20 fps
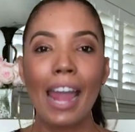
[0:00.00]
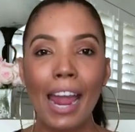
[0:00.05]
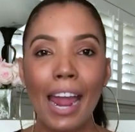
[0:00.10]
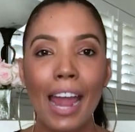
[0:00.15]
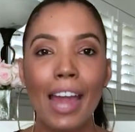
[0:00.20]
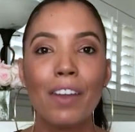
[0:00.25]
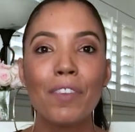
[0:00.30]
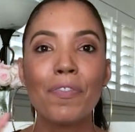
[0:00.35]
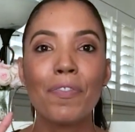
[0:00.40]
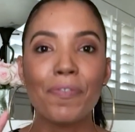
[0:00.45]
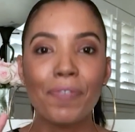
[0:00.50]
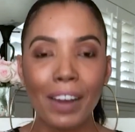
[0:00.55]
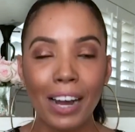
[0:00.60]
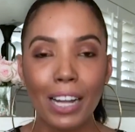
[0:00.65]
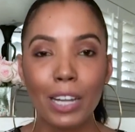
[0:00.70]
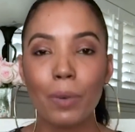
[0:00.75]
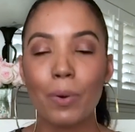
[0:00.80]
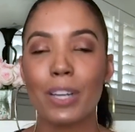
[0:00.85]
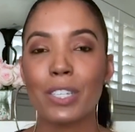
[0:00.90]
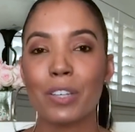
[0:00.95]
And
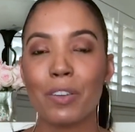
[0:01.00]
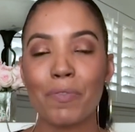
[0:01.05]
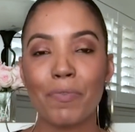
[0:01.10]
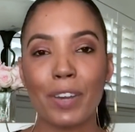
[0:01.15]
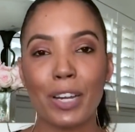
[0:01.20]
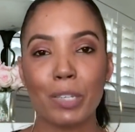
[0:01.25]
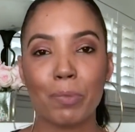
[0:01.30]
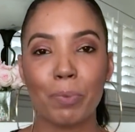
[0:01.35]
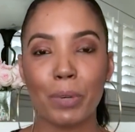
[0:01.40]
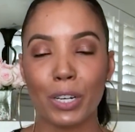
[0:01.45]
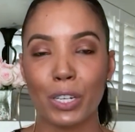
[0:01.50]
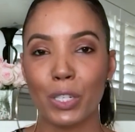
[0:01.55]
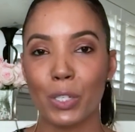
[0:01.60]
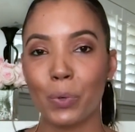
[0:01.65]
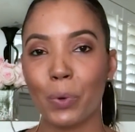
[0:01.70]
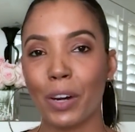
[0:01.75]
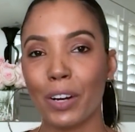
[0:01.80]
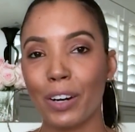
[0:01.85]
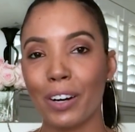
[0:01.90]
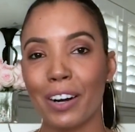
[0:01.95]
follow us on Facebook and
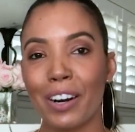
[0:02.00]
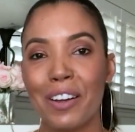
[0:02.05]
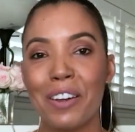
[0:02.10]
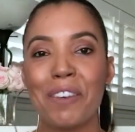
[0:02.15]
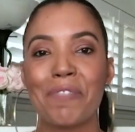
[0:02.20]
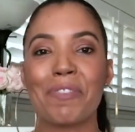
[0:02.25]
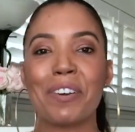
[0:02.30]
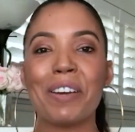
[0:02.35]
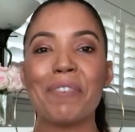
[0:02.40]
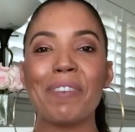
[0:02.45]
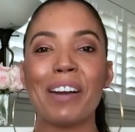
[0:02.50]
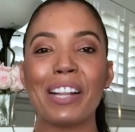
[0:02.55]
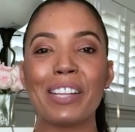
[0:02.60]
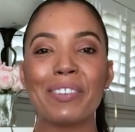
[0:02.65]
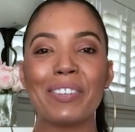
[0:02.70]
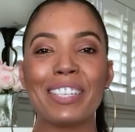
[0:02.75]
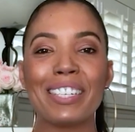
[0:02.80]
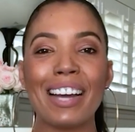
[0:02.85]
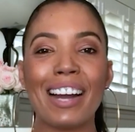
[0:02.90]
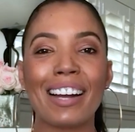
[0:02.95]
Twitter. For hip
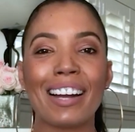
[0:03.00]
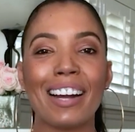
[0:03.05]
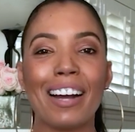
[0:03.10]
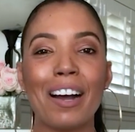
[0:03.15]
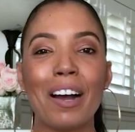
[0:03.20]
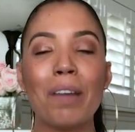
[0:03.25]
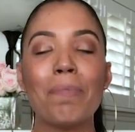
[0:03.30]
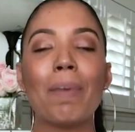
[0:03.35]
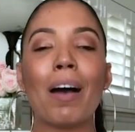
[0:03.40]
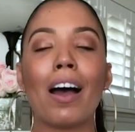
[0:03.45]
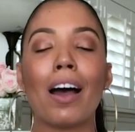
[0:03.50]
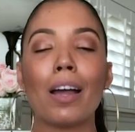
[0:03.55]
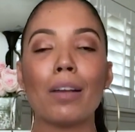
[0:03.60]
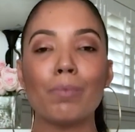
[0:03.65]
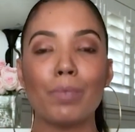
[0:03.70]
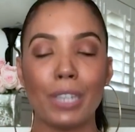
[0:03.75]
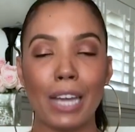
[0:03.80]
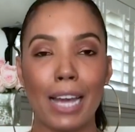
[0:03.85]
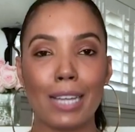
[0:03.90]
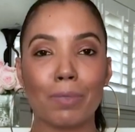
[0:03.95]
hollywood dot com, I'm
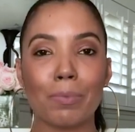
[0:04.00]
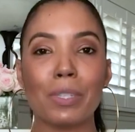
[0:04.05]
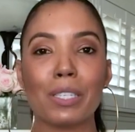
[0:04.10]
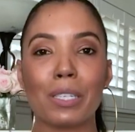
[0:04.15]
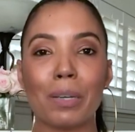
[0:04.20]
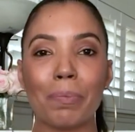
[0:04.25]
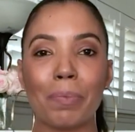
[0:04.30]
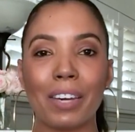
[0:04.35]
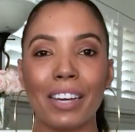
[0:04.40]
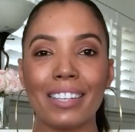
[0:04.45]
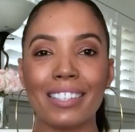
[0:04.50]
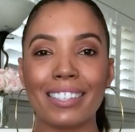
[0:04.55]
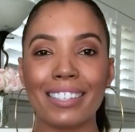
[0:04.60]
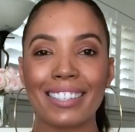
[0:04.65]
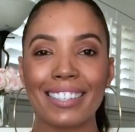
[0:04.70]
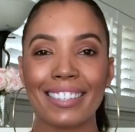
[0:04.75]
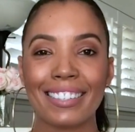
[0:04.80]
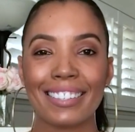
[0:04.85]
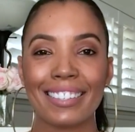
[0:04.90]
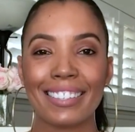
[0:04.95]
Jasmine
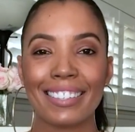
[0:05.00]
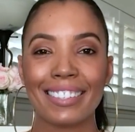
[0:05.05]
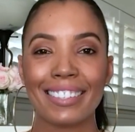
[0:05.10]
Simpkins.